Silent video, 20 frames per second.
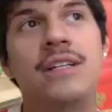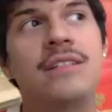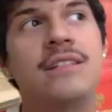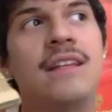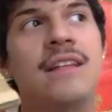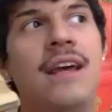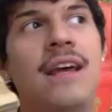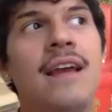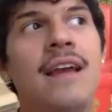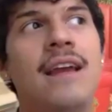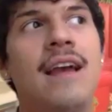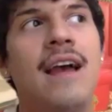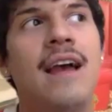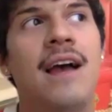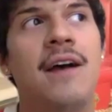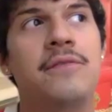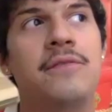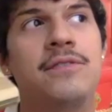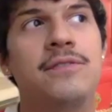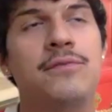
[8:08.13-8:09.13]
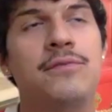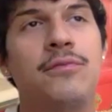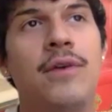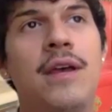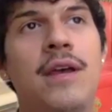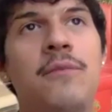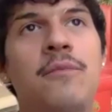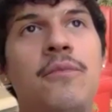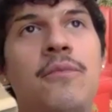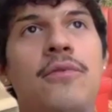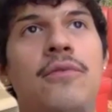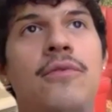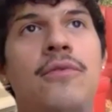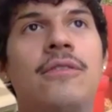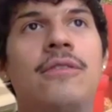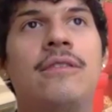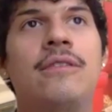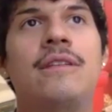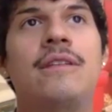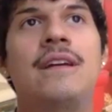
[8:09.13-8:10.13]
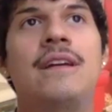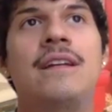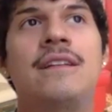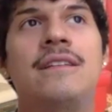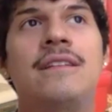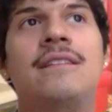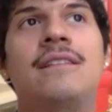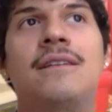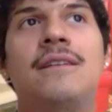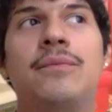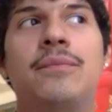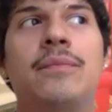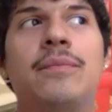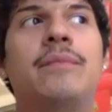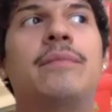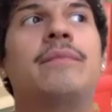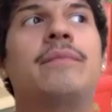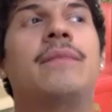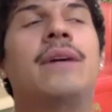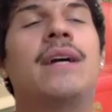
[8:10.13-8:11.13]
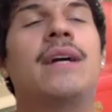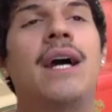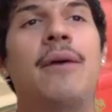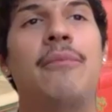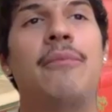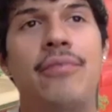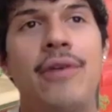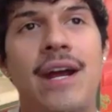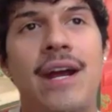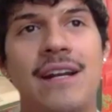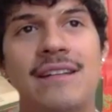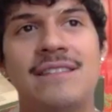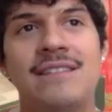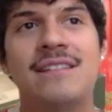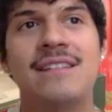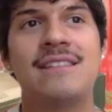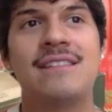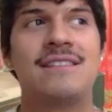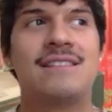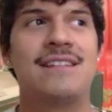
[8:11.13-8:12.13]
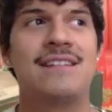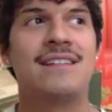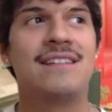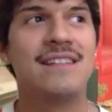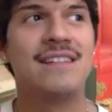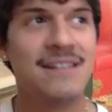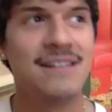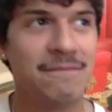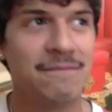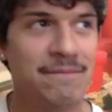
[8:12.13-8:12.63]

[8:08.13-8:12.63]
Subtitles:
like I was way more into practicing singing.